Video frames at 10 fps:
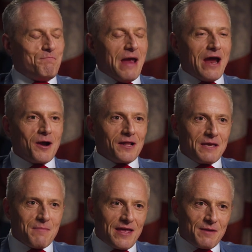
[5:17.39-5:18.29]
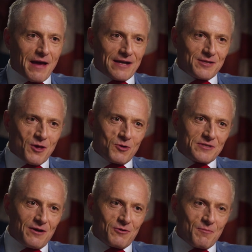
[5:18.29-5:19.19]
barely made it back to the
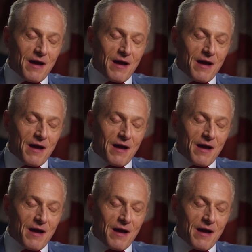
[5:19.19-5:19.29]
hotel room.